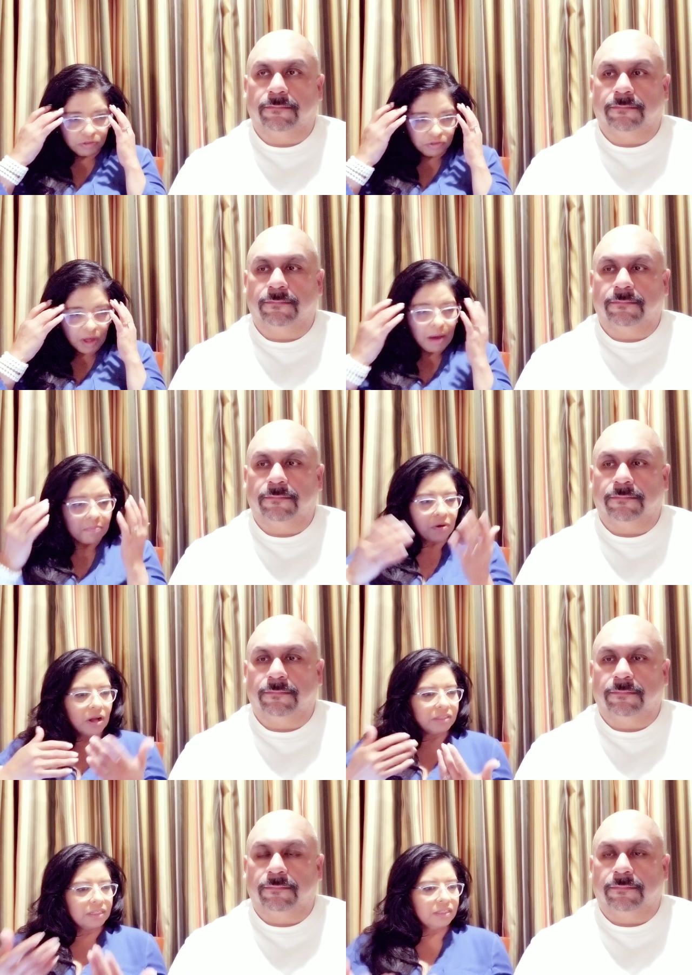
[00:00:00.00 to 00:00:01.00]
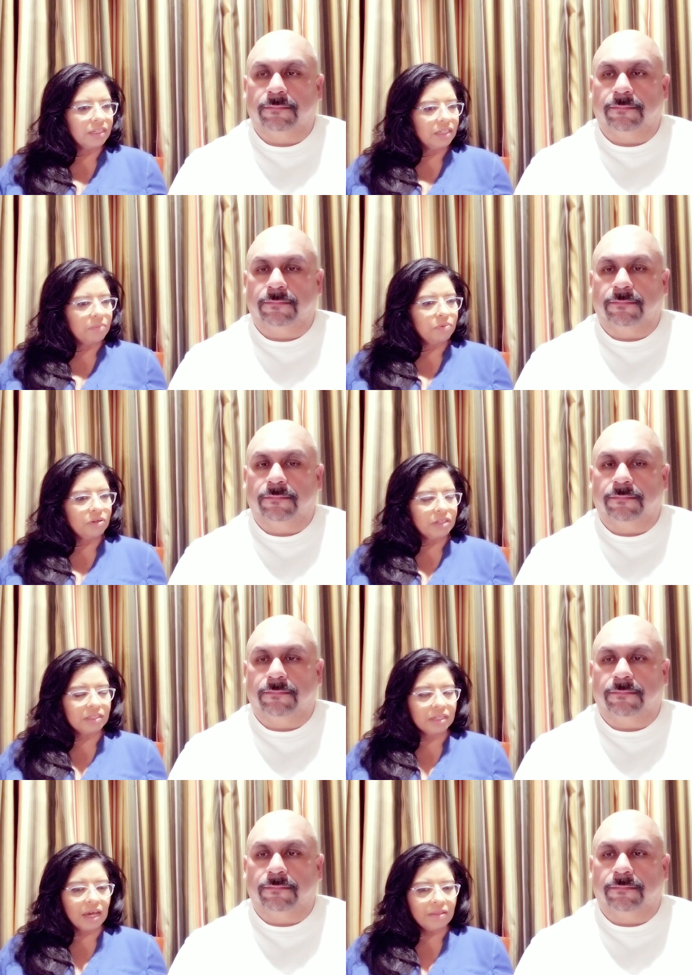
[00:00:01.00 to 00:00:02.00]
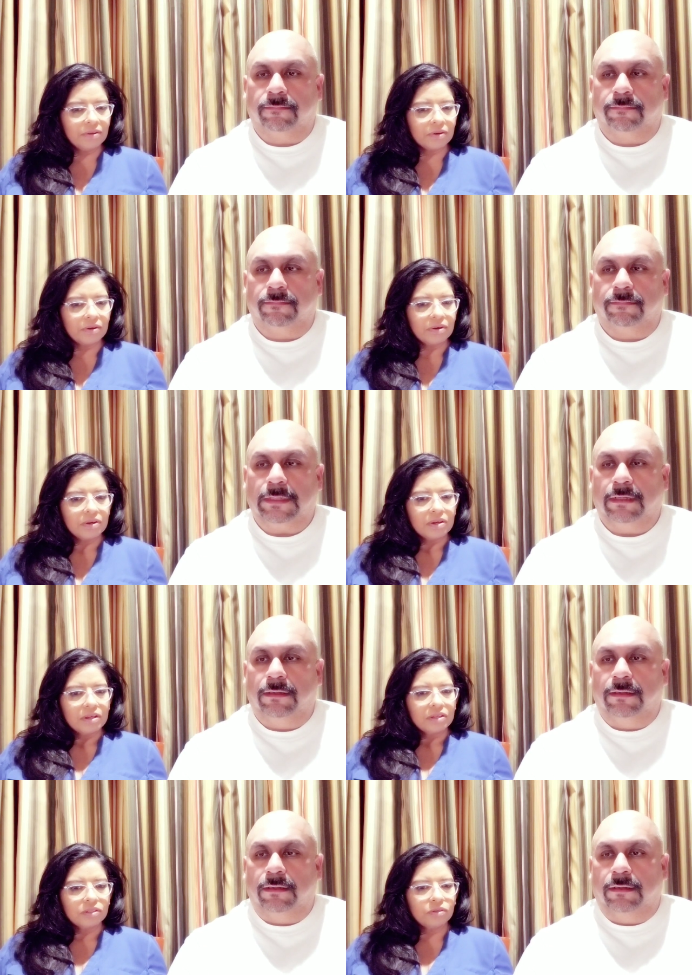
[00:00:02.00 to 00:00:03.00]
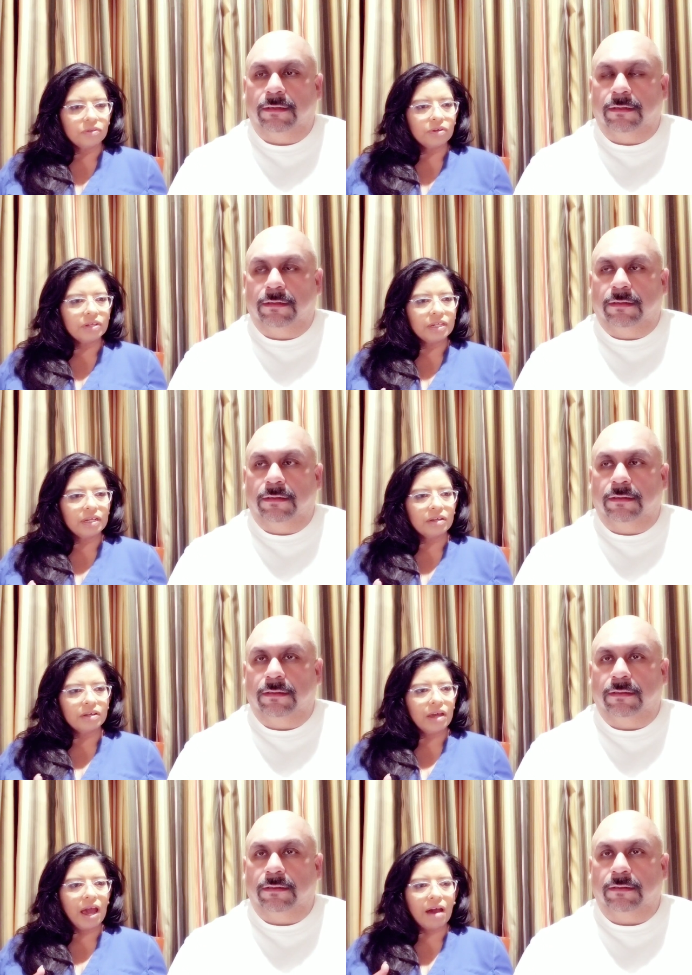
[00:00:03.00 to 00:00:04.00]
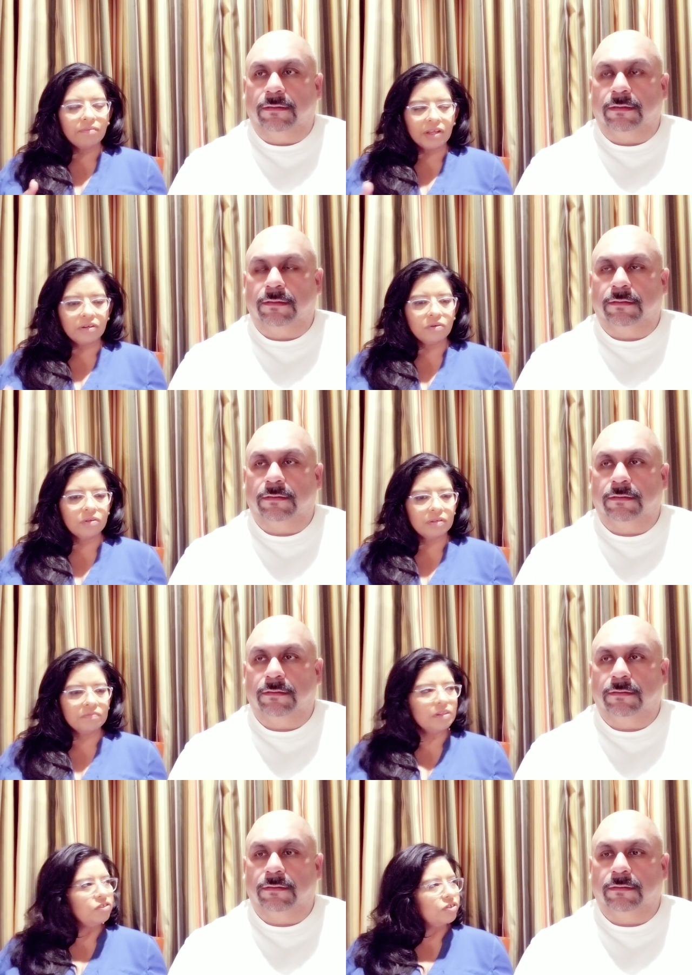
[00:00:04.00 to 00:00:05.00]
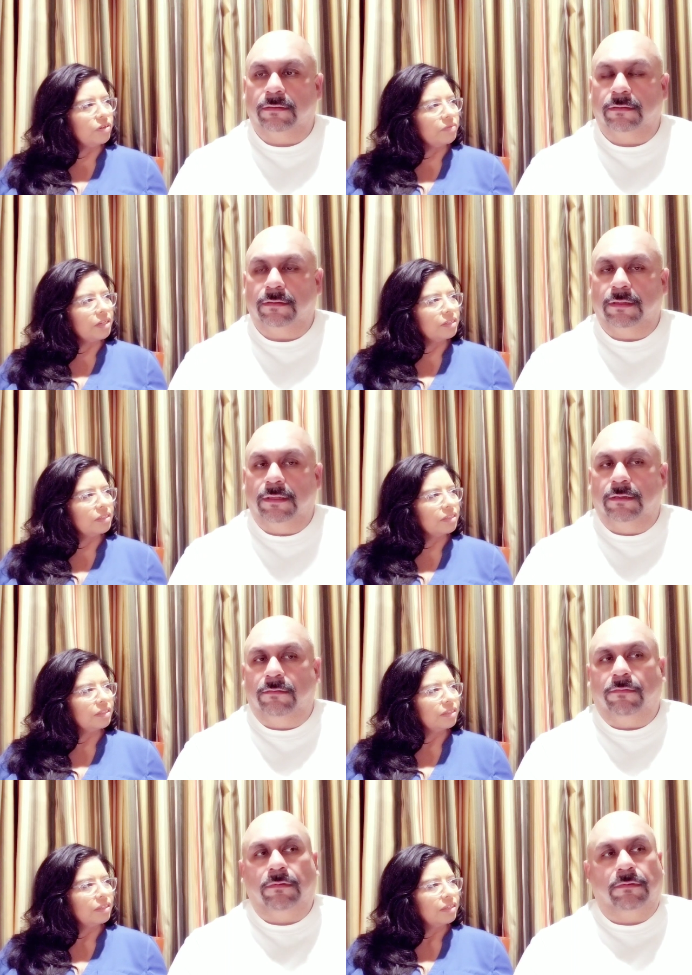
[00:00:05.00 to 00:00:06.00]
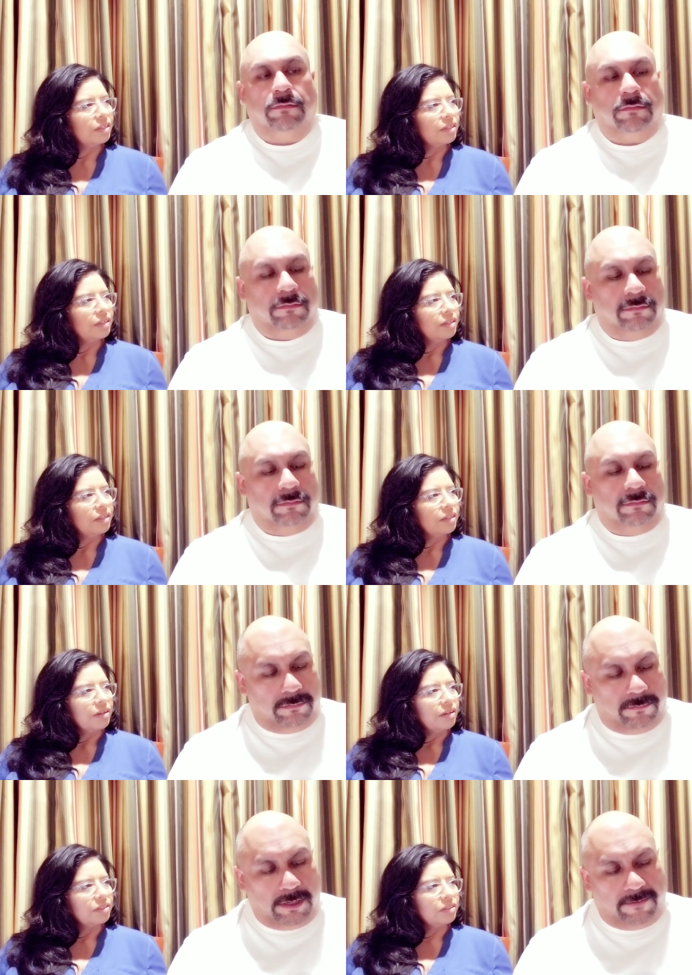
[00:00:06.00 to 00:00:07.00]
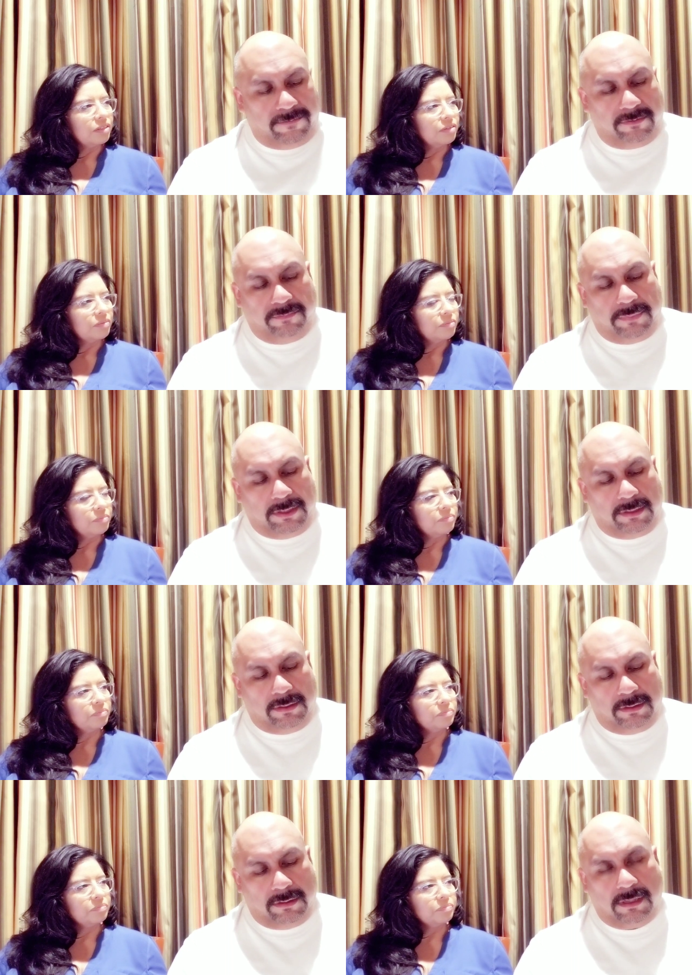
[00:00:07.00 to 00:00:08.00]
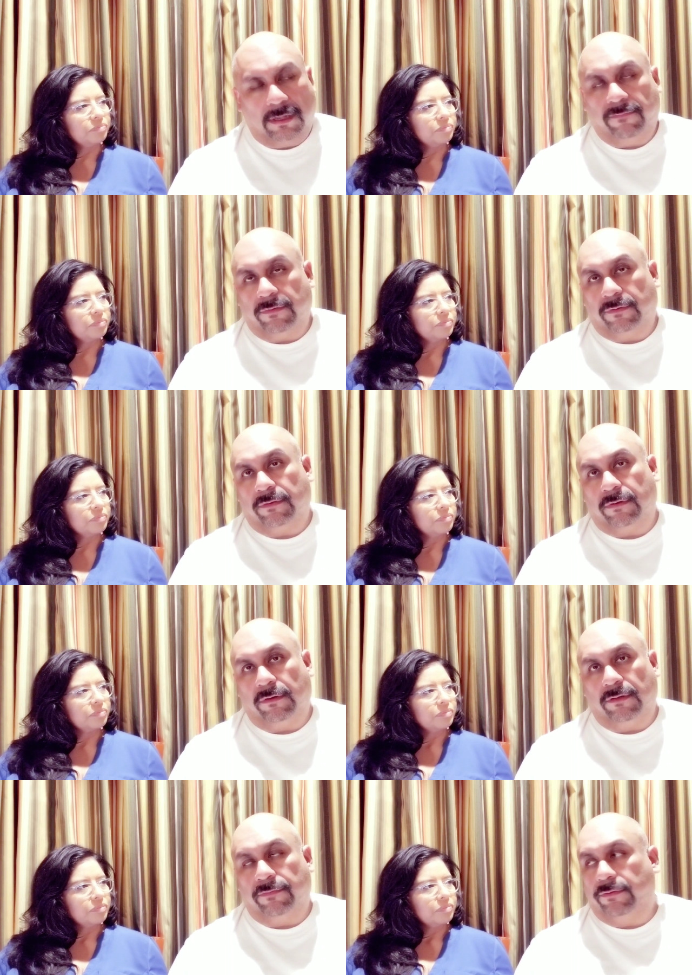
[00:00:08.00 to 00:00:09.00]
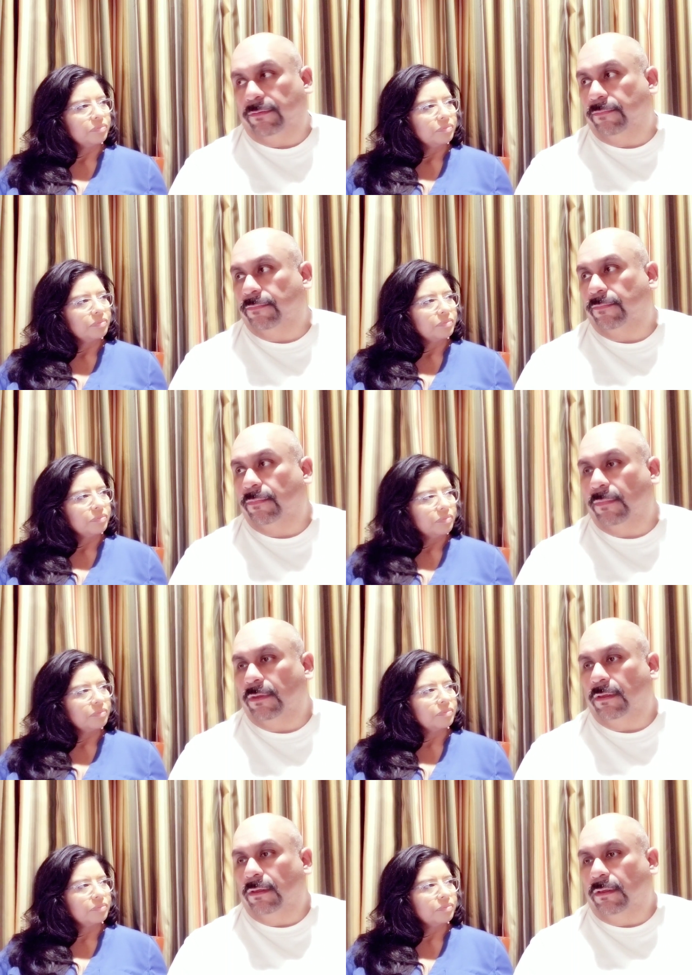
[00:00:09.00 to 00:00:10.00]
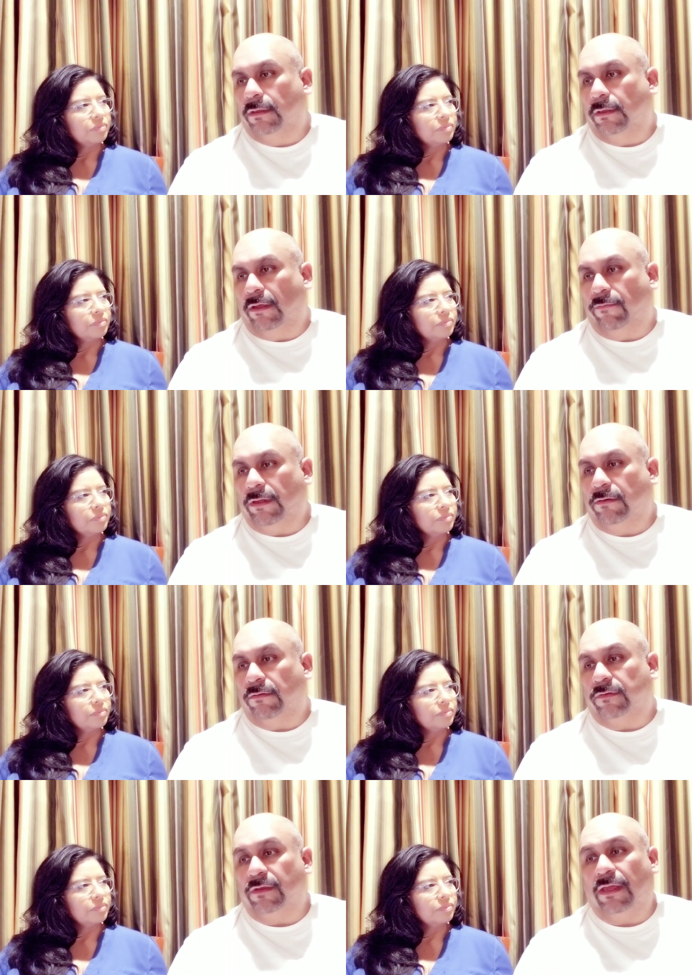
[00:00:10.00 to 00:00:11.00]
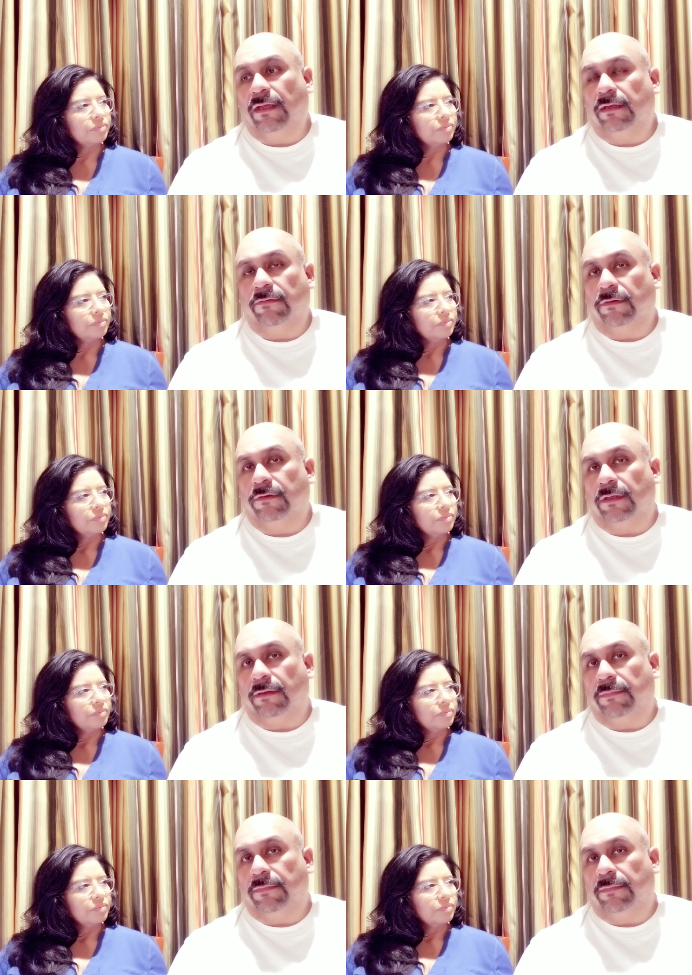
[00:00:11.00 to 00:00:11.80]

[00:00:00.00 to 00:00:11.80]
Speaker 1: thought process that they put it together so they're going to have yeah. that whole envision of it
Speaker 2: well we have this big canvas in our living room and we know exactly what it's going to